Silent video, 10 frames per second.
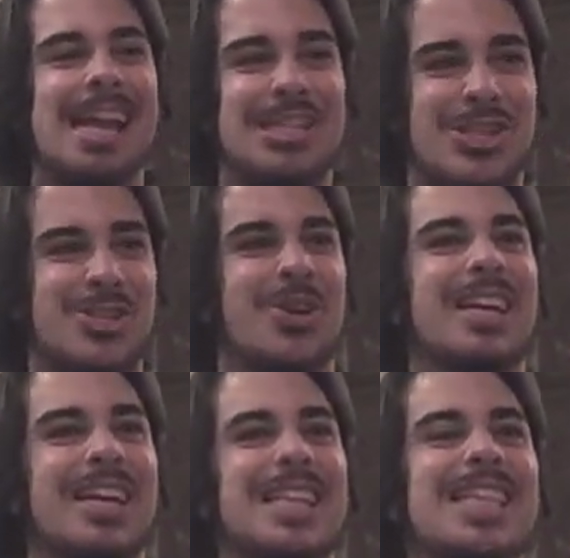it's
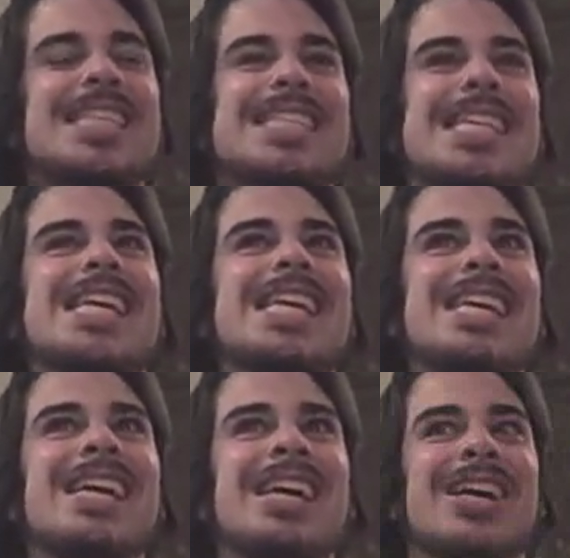during the
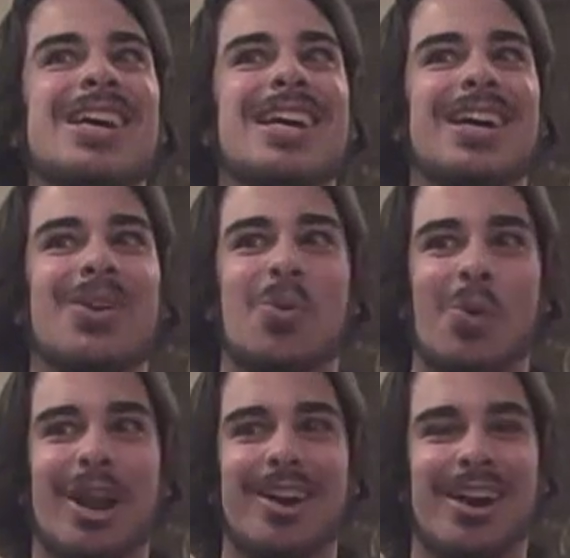scene
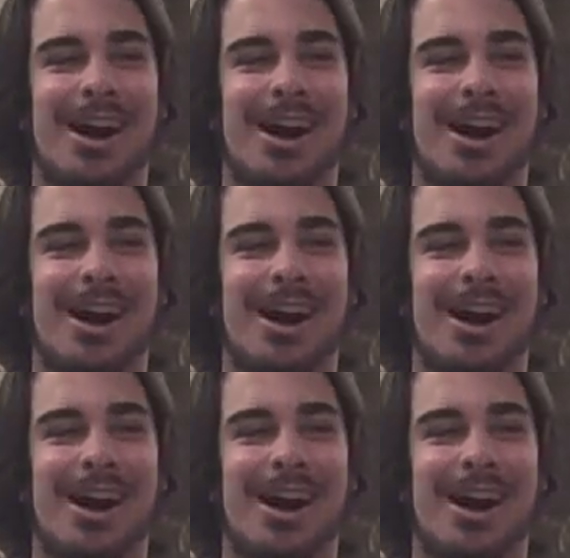where